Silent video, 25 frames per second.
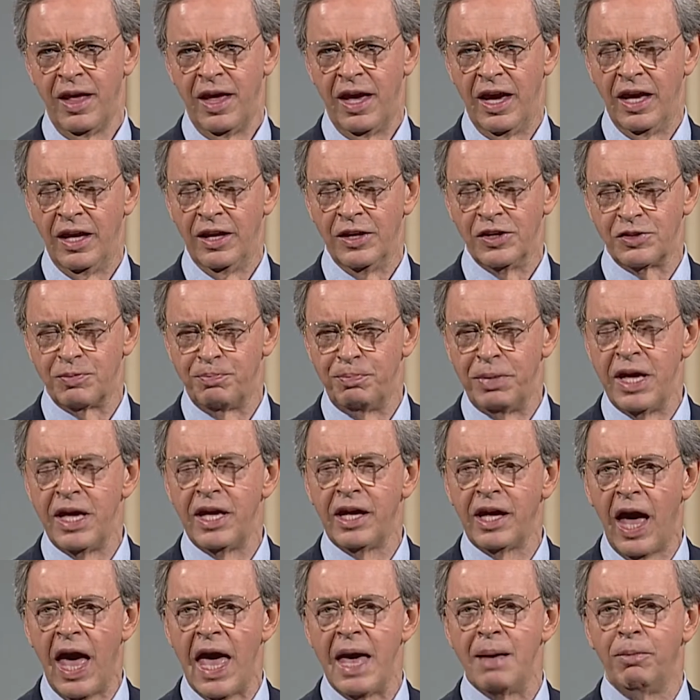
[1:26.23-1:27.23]
It is
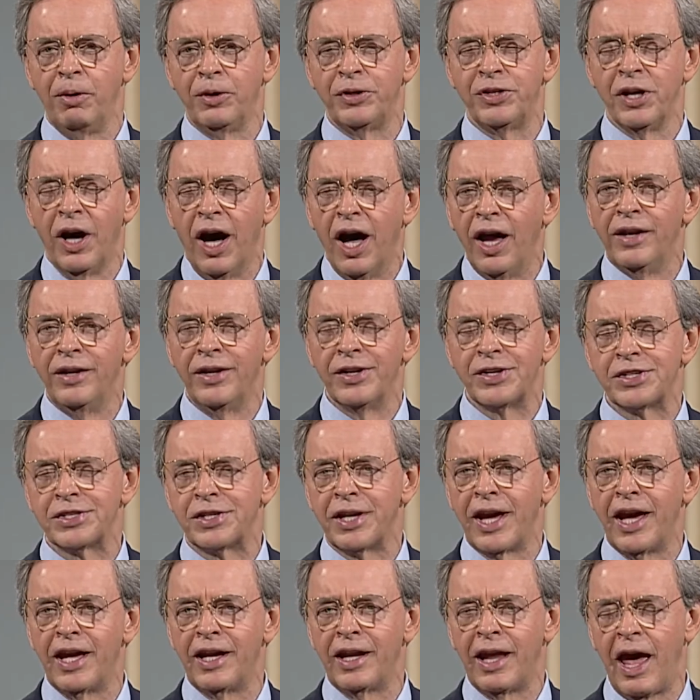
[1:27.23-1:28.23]
being able to
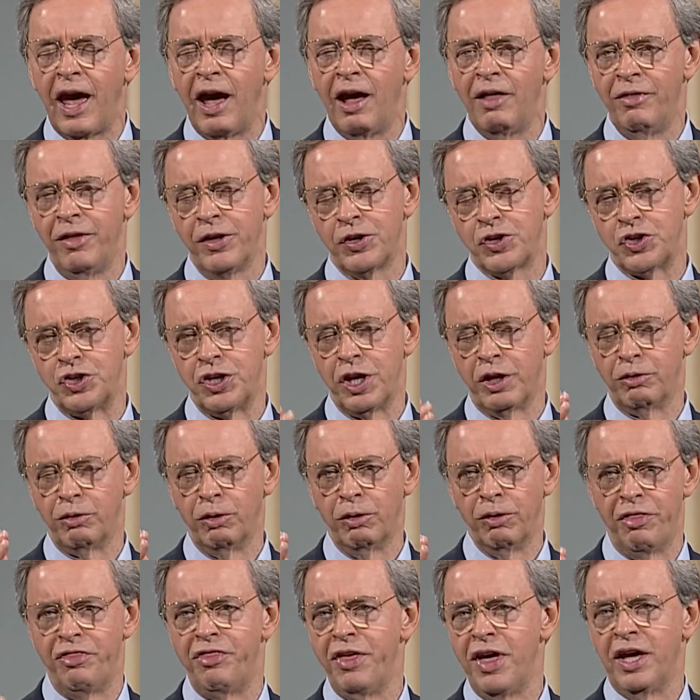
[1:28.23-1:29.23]
understand how this
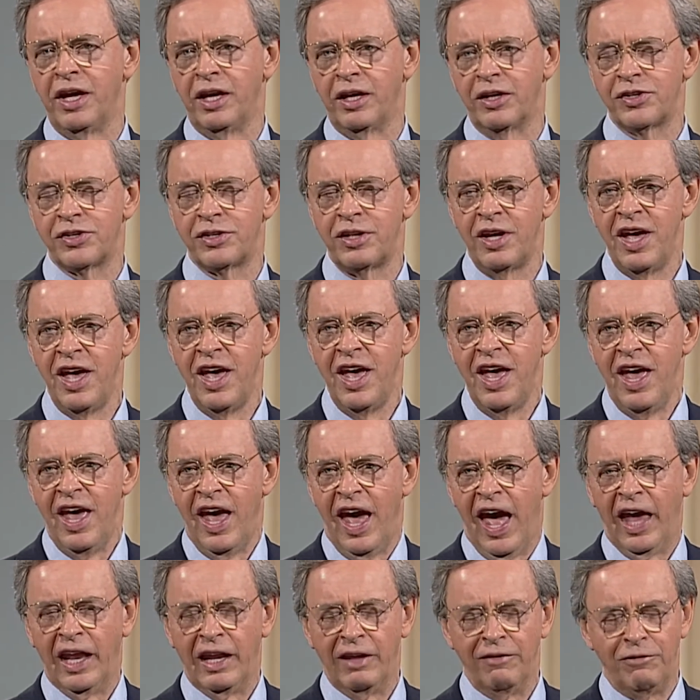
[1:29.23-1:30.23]
general thinks.
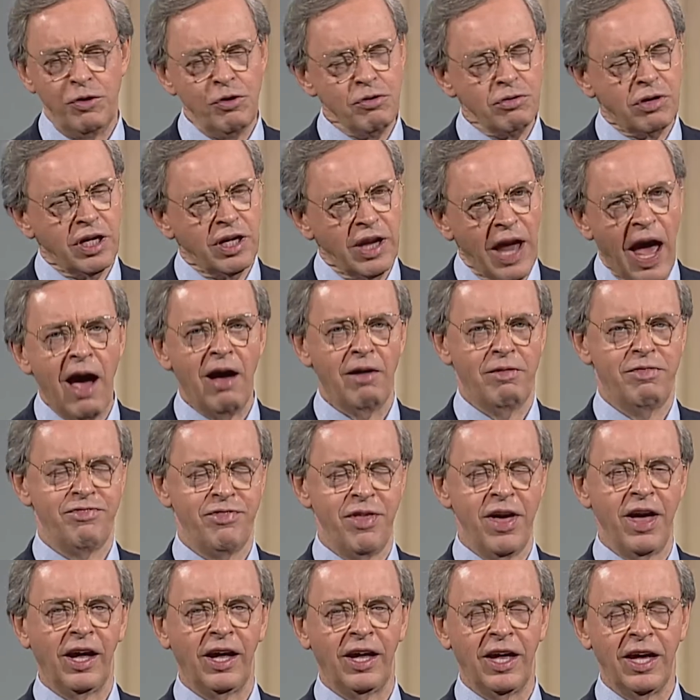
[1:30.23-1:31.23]
And if you can
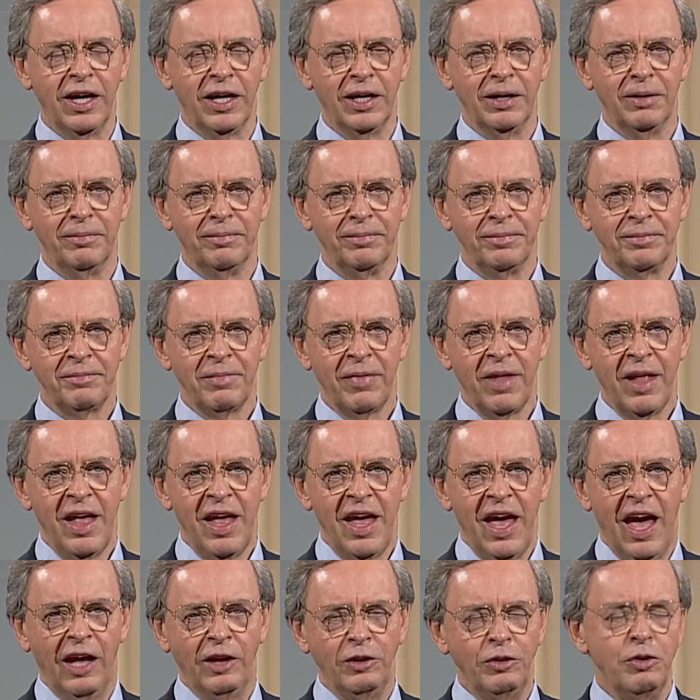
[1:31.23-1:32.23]
outthink him
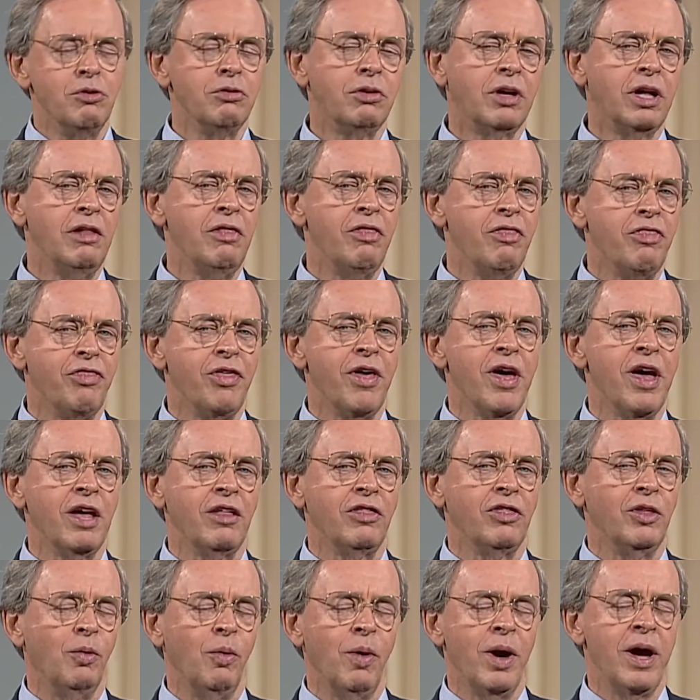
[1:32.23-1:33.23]
and you can
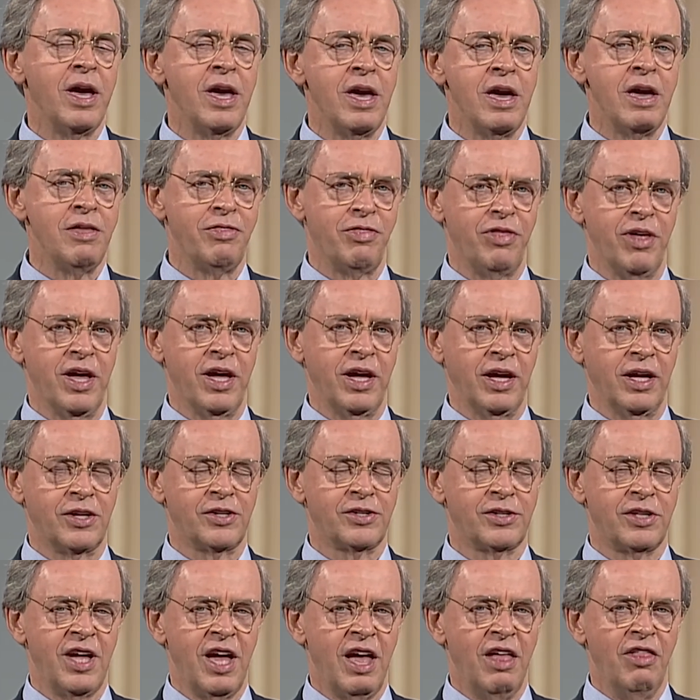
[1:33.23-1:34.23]
think the way he
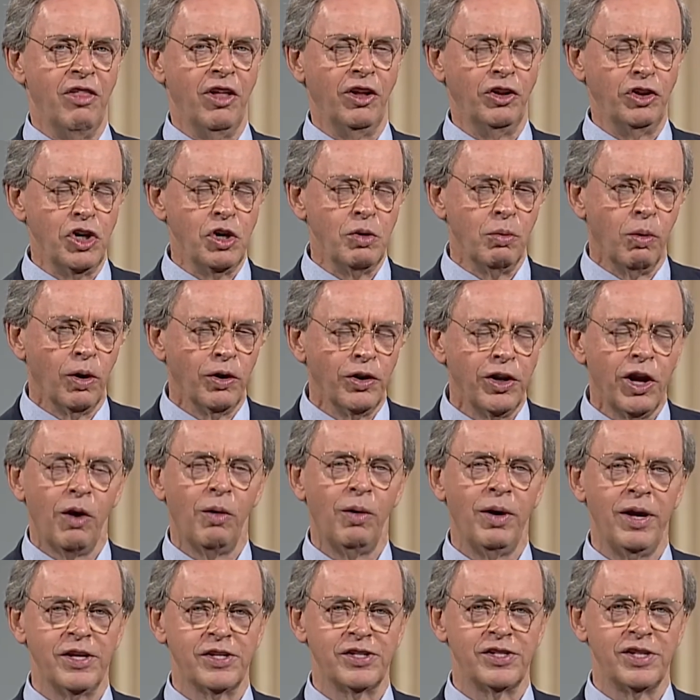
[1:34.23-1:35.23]
thinks, then you will know
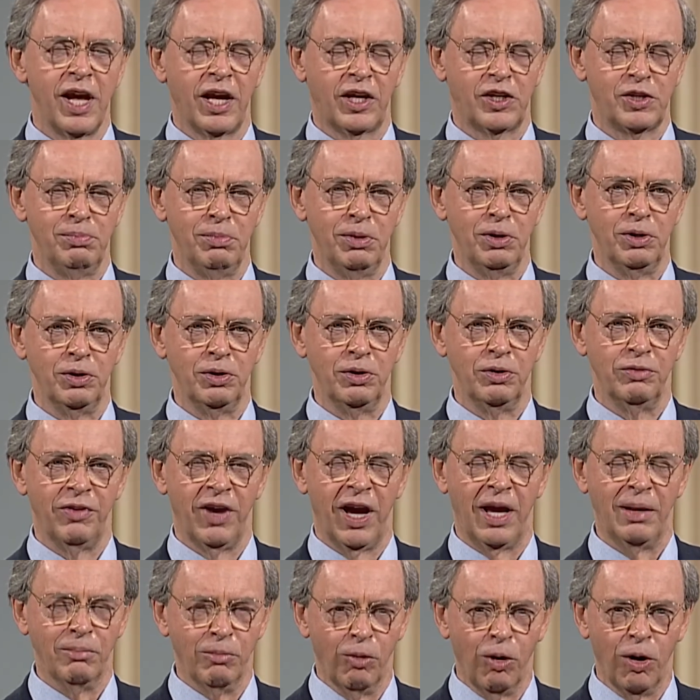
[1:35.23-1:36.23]
his next move,
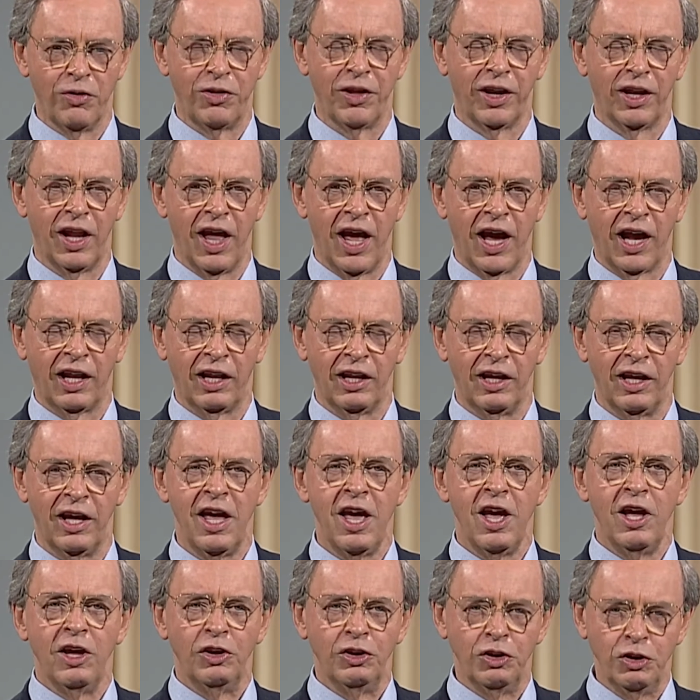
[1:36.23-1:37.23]
and more than likely,
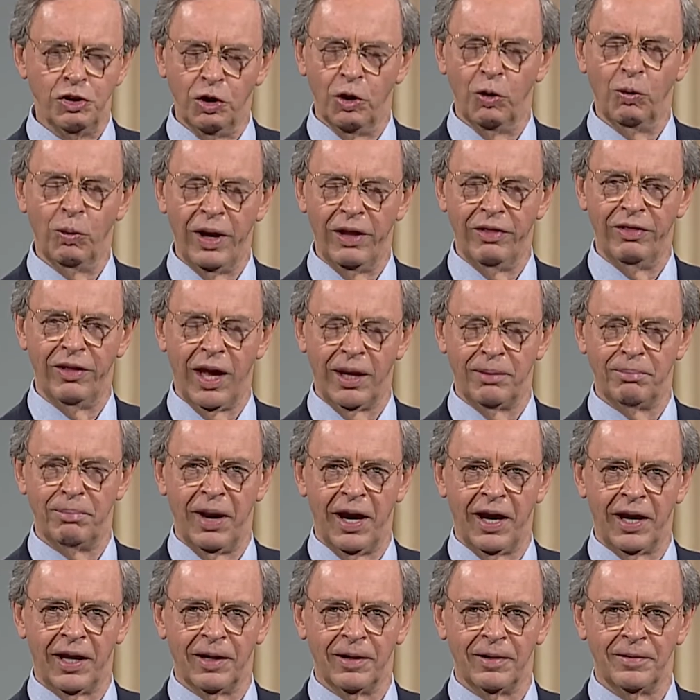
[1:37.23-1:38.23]
you'll win that
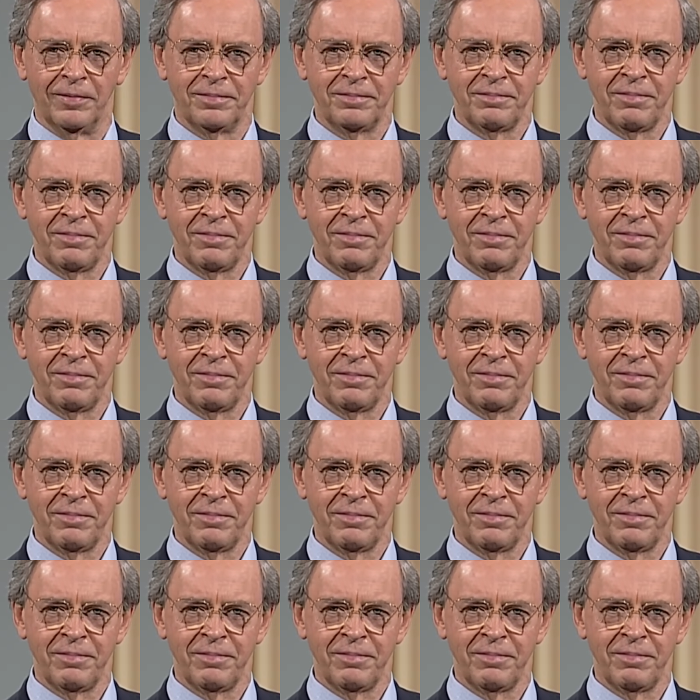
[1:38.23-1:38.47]
battle.